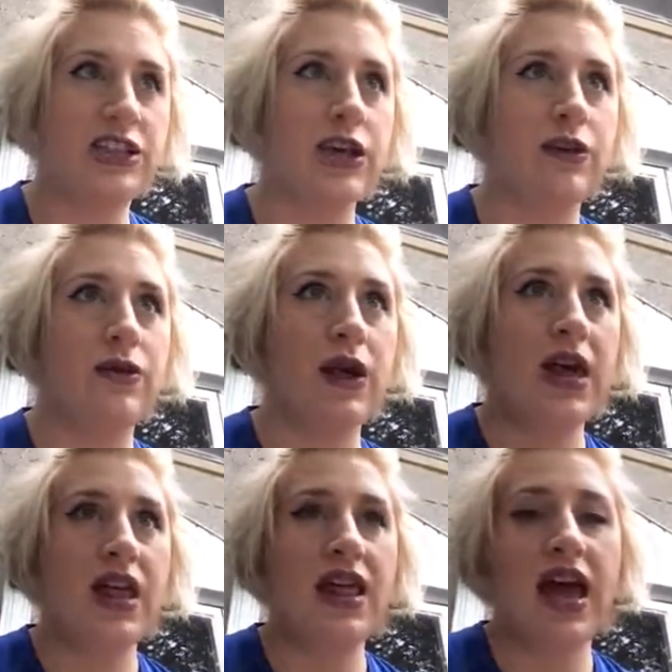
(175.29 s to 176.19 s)
So
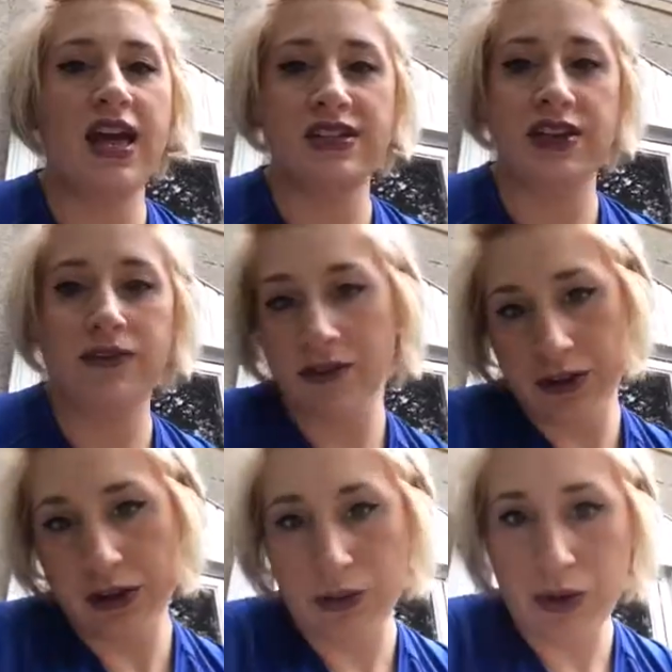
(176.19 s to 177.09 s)
the highest level
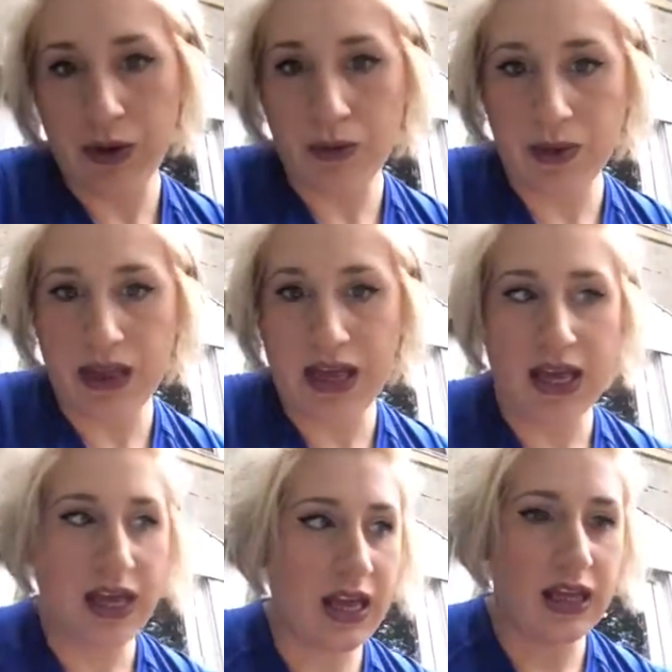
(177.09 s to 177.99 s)
of support would
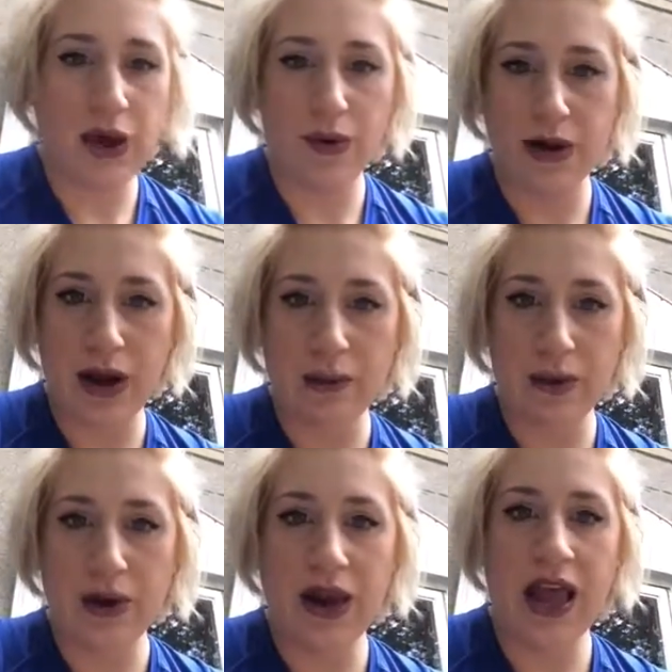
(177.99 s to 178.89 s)
get a lower
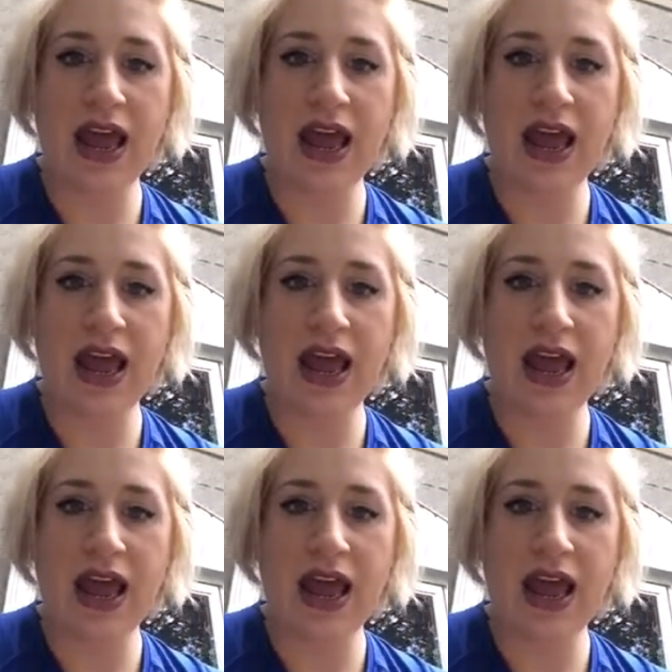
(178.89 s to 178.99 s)
number